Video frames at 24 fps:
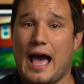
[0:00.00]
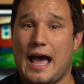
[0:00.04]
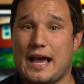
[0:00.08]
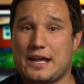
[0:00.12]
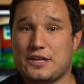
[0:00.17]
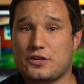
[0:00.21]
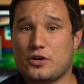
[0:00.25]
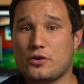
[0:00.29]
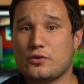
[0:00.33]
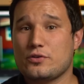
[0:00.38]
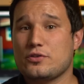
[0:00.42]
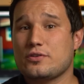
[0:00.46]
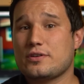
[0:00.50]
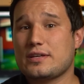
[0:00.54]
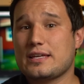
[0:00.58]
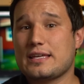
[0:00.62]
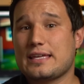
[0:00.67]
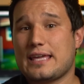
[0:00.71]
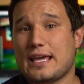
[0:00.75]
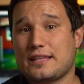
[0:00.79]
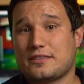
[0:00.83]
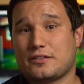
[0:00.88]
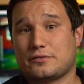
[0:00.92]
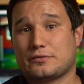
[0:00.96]
I know you
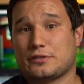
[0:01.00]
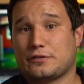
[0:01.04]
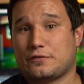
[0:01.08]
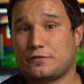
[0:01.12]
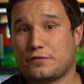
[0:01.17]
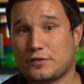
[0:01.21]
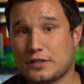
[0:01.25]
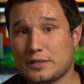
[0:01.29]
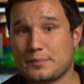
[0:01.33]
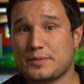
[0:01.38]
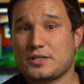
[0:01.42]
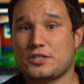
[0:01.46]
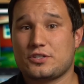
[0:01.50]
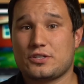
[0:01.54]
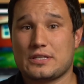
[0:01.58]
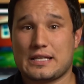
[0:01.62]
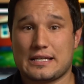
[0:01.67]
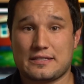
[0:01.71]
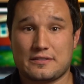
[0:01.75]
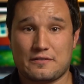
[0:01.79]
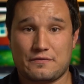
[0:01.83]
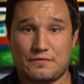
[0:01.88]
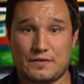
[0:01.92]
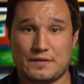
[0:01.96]
can get the refurbished
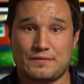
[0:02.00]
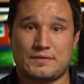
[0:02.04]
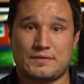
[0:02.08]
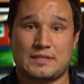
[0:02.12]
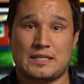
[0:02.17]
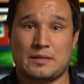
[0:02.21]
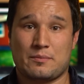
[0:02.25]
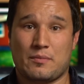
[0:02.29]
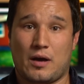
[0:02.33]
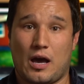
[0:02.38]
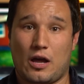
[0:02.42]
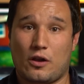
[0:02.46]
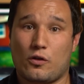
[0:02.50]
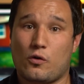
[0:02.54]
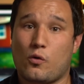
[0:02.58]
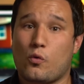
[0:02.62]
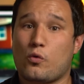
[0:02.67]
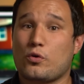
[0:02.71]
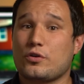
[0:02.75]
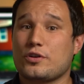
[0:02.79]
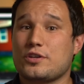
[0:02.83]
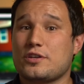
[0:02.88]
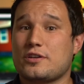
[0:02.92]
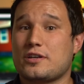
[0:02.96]
2015 model
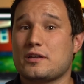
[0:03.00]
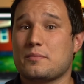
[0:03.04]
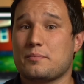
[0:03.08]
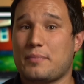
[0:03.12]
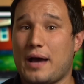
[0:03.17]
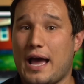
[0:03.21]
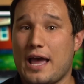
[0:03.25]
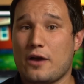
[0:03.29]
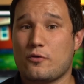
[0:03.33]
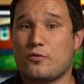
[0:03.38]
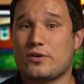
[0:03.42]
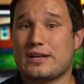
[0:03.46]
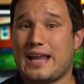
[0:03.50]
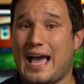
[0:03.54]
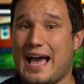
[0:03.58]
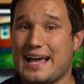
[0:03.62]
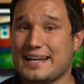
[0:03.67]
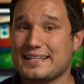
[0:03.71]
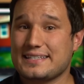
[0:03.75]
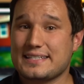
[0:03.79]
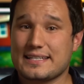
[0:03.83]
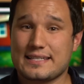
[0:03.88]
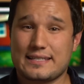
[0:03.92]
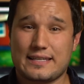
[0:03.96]
or you can buy one
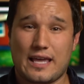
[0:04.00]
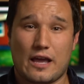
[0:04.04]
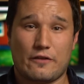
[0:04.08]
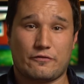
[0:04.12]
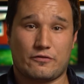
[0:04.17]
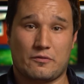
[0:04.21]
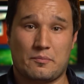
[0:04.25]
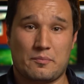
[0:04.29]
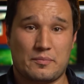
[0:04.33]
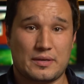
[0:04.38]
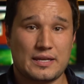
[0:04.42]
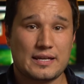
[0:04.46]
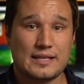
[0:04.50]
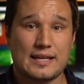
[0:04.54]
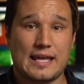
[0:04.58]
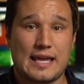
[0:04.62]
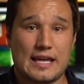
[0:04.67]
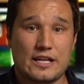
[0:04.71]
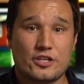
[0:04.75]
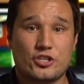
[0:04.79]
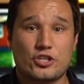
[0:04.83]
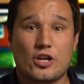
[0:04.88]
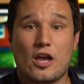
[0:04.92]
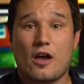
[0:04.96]
at a discount from
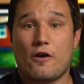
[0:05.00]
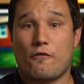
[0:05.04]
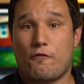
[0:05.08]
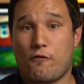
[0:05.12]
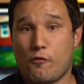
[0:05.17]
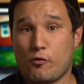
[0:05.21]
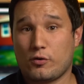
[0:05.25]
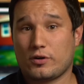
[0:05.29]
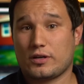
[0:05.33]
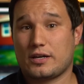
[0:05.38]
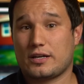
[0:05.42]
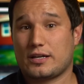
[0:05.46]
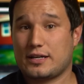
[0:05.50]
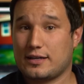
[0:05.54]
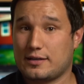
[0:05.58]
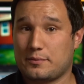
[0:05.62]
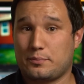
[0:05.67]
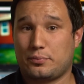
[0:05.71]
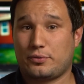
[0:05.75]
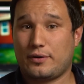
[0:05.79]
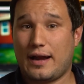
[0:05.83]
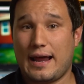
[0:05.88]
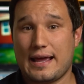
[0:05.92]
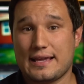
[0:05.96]
B&H for a
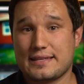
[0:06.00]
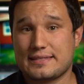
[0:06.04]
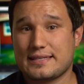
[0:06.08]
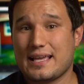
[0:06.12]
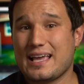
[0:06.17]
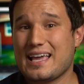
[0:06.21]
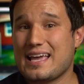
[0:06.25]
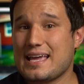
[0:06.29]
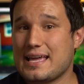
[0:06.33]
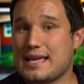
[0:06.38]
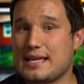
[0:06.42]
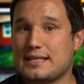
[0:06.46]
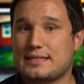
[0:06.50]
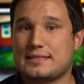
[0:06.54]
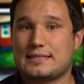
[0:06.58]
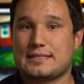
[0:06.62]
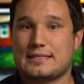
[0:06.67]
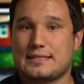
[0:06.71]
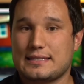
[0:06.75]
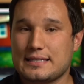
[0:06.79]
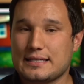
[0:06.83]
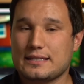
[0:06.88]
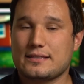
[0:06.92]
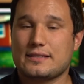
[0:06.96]
good price. It
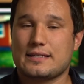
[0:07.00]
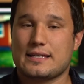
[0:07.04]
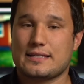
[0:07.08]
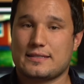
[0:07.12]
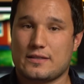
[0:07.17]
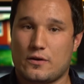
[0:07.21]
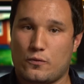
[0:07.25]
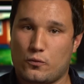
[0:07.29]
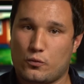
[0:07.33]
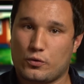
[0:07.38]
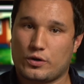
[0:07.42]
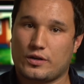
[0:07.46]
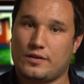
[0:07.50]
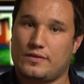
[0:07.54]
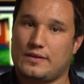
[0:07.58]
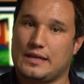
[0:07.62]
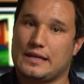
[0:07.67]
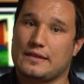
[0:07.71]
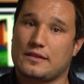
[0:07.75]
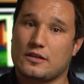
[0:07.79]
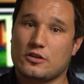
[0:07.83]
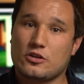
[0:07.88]
still isn't worth it.